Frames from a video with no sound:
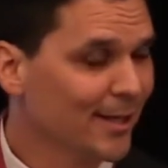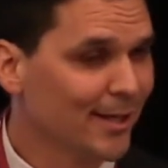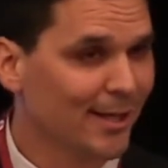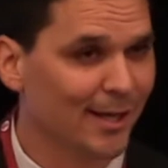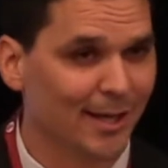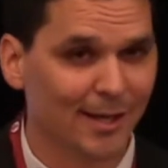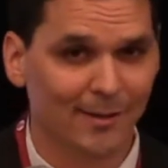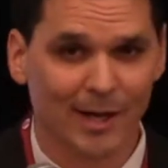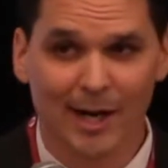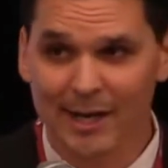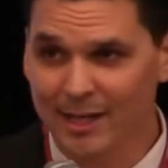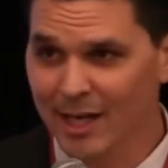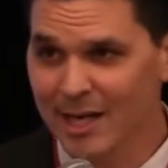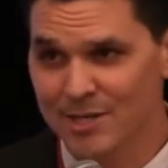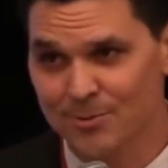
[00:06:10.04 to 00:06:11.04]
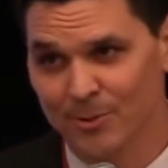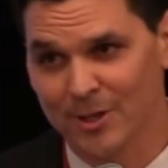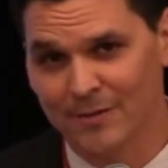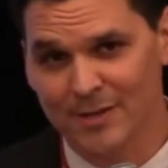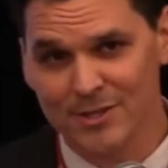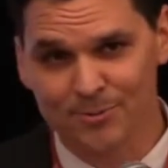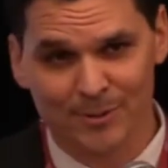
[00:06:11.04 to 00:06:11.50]
all right, guys, we're
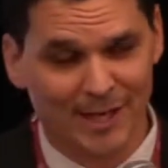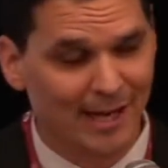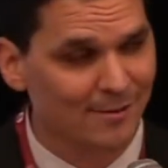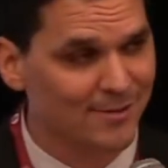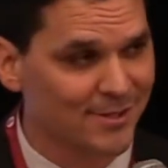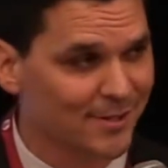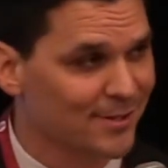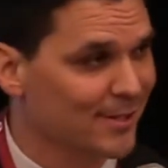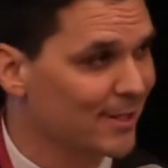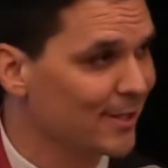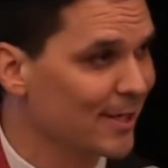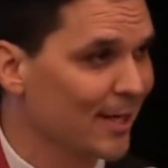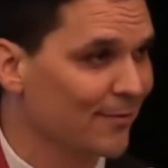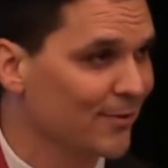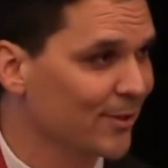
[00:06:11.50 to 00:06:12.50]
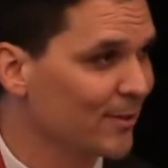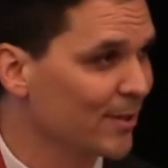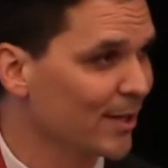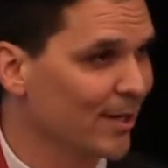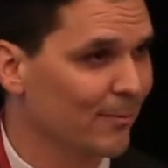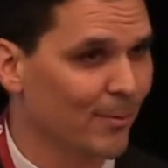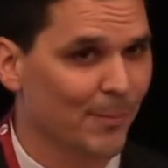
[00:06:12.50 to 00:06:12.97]
in this. We're down 16-0.
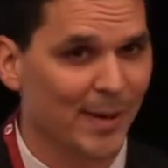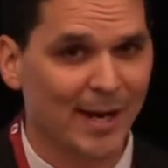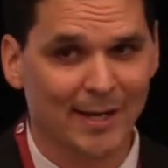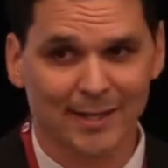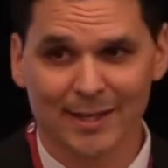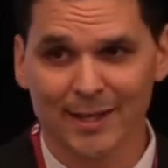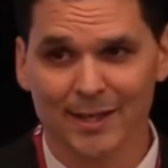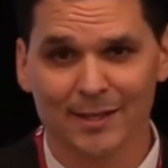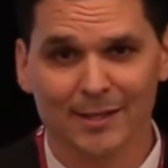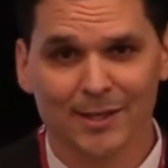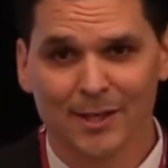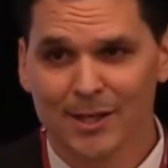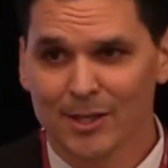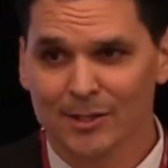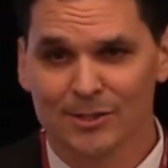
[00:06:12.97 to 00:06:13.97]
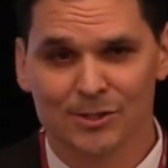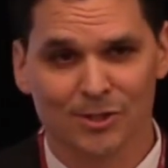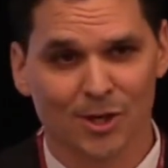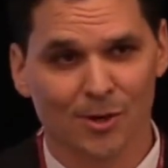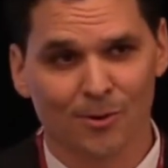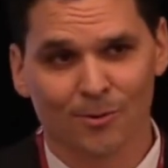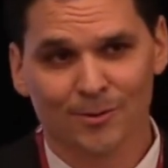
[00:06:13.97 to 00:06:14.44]
All right, we're back in it. Let's
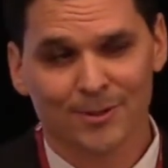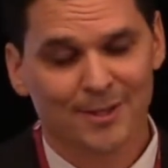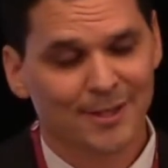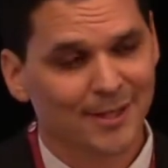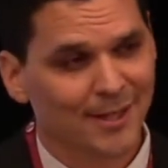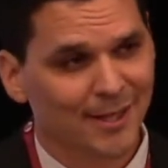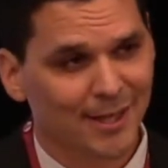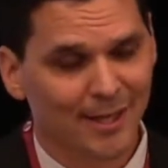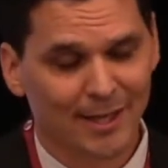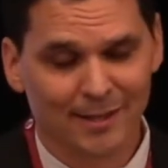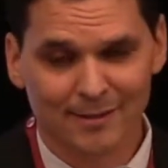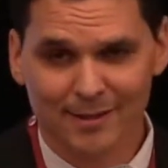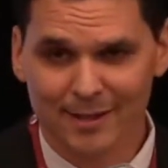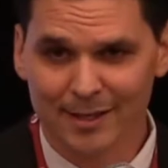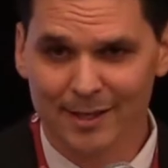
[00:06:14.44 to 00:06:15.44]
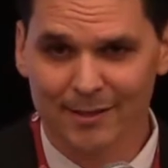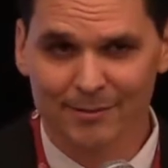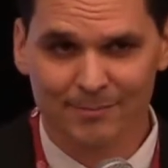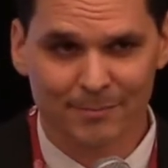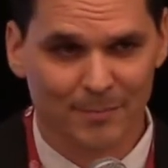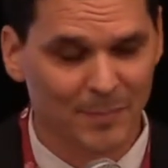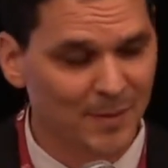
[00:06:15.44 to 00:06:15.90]
go. And
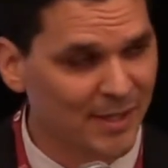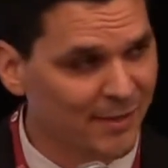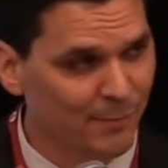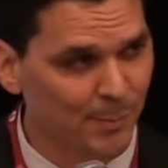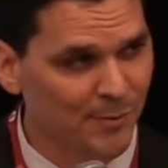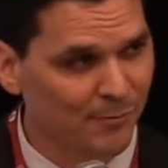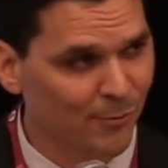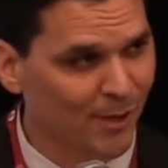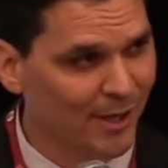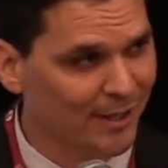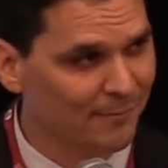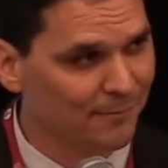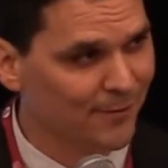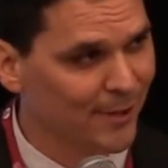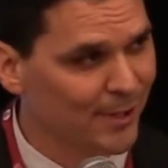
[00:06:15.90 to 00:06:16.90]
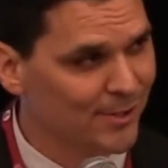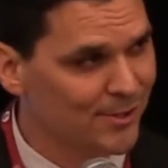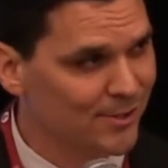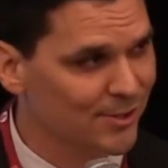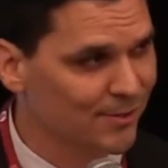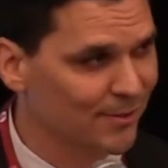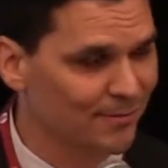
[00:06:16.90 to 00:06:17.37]
even before I could
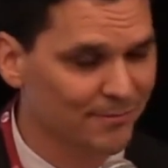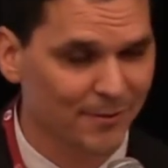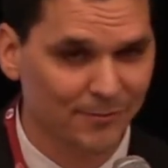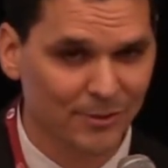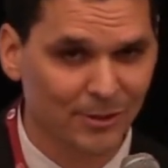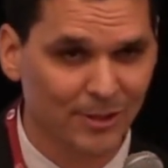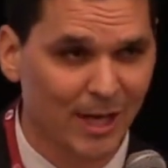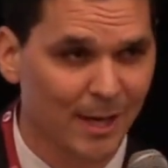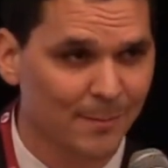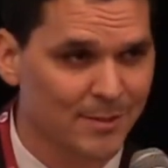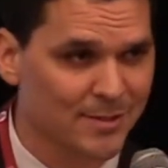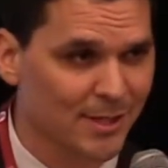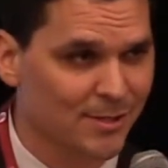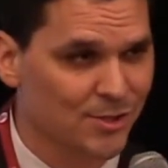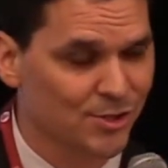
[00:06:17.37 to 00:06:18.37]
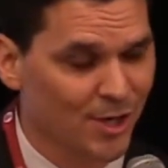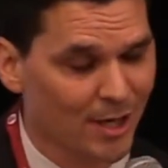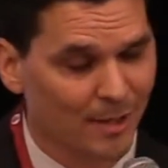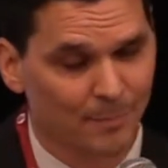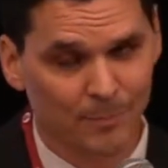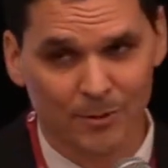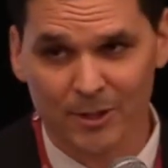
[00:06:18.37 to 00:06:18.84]
finish, a fifth-year lineman said, "Shut
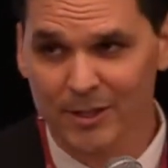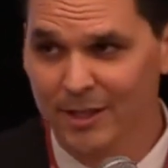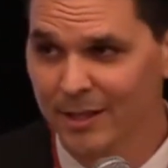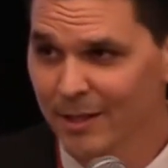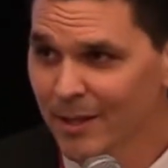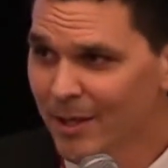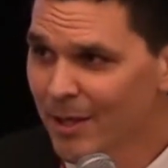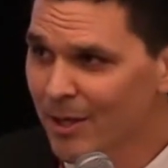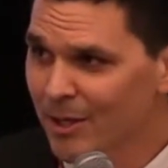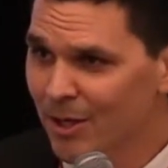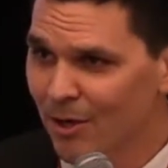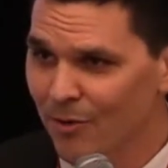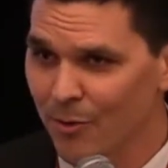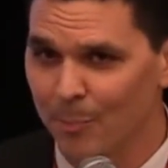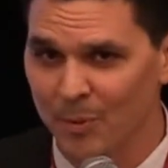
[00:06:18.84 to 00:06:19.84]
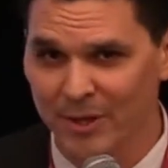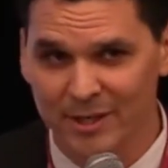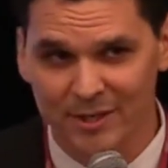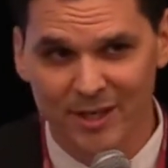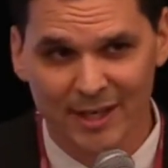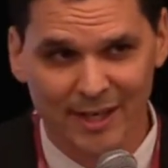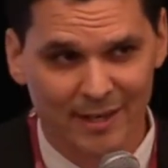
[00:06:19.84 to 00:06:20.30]
up, rookie. Call the play.
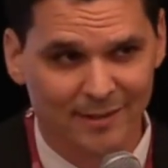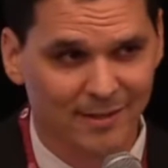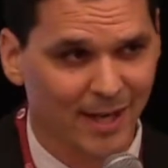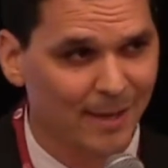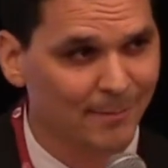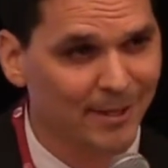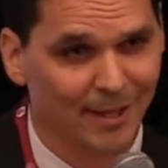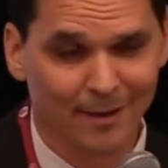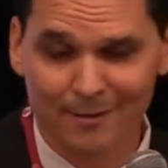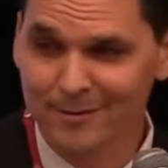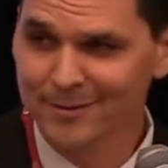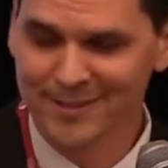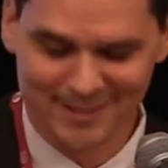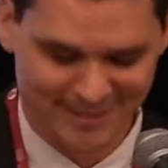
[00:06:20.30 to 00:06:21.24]
You're going to get a time count."